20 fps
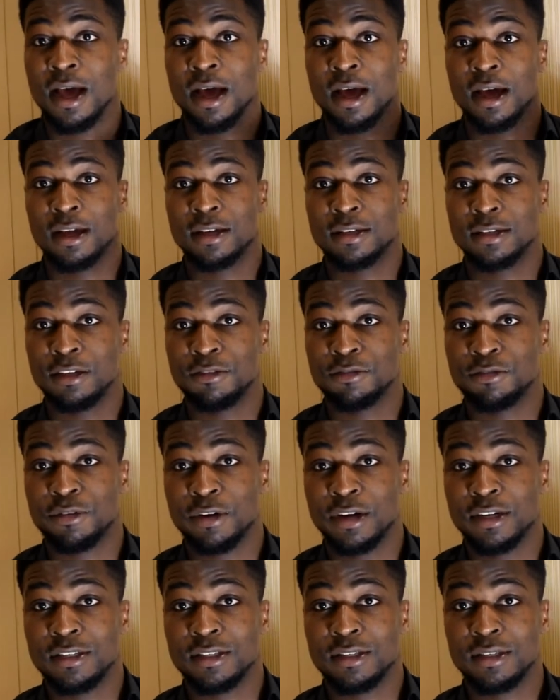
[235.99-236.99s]
and
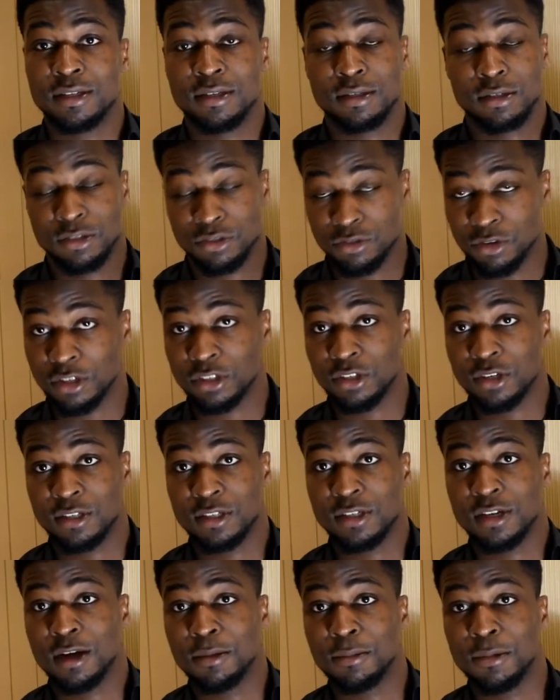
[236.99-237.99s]
different structures
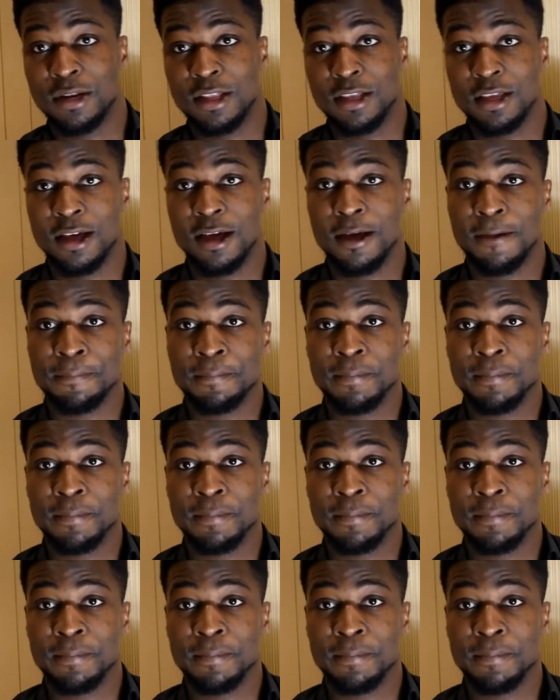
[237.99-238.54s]
in our body,